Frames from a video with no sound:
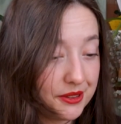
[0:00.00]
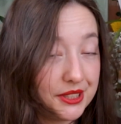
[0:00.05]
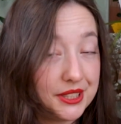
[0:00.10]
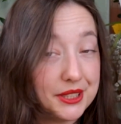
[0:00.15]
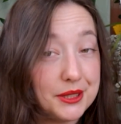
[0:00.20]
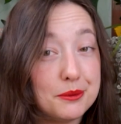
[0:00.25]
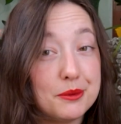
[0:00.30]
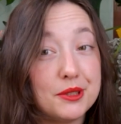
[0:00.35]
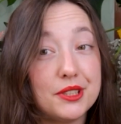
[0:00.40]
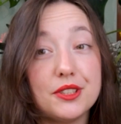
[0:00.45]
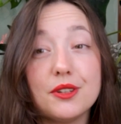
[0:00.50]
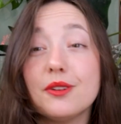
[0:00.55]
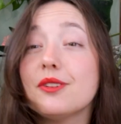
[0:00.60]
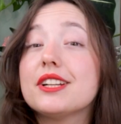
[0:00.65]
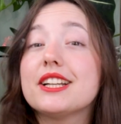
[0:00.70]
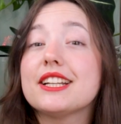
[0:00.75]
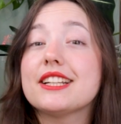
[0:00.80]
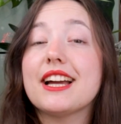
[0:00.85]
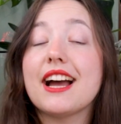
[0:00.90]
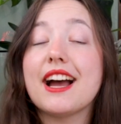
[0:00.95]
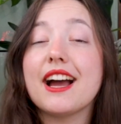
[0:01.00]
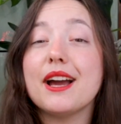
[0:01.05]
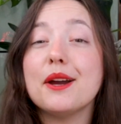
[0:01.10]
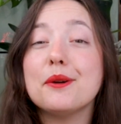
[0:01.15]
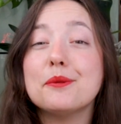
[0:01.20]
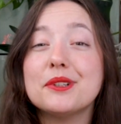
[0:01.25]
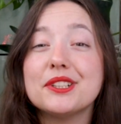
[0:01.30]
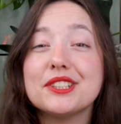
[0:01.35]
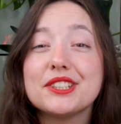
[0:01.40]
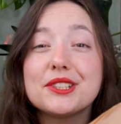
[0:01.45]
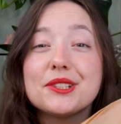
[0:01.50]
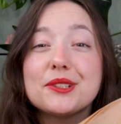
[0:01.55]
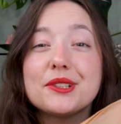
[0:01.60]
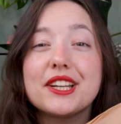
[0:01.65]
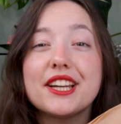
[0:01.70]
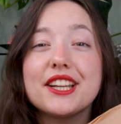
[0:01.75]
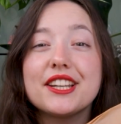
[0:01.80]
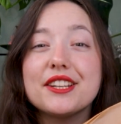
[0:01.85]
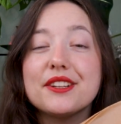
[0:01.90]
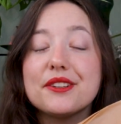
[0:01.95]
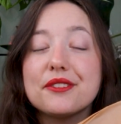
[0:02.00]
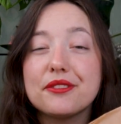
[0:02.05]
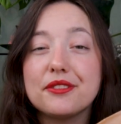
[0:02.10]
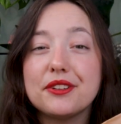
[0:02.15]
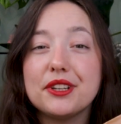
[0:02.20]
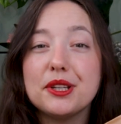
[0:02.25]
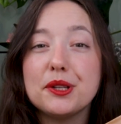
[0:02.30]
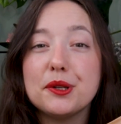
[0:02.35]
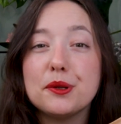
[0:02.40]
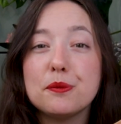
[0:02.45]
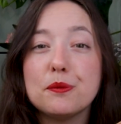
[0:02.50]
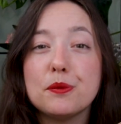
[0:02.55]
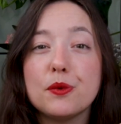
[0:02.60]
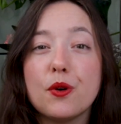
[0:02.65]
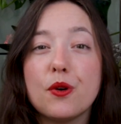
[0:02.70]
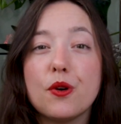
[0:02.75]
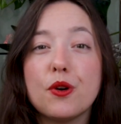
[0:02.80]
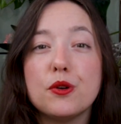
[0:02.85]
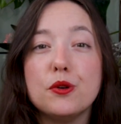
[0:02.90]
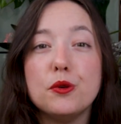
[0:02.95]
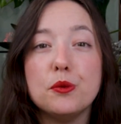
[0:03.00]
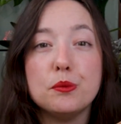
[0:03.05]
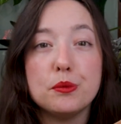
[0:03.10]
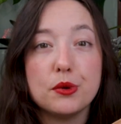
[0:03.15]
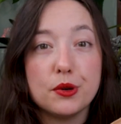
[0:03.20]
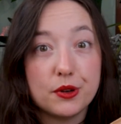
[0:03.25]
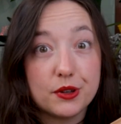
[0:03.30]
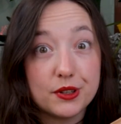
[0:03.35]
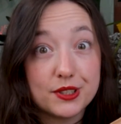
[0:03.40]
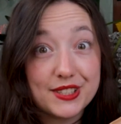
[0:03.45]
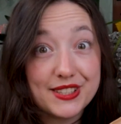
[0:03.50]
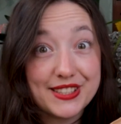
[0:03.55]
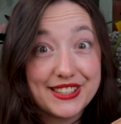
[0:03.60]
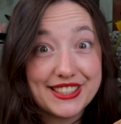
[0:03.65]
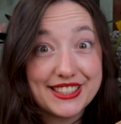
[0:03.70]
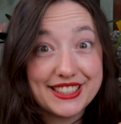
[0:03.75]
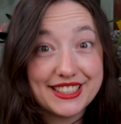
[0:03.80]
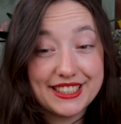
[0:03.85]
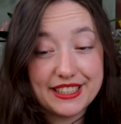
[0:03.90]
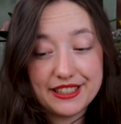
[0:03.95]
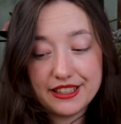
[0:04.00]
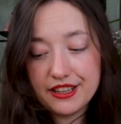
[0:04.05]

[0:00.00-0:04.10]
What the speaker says: you would know that I wanted to get a few more Hupertia.